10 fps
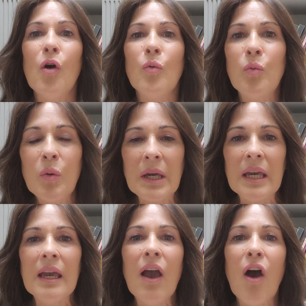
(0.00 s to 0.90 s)

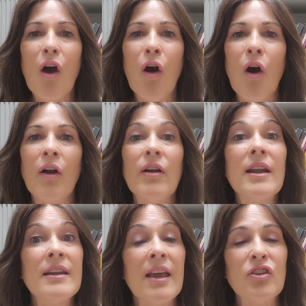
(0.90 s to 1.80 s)
We are
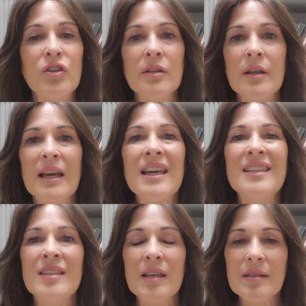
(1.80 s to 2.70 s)
a nation
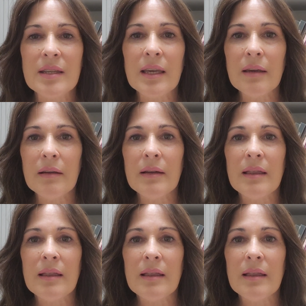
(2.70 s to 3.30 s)
existing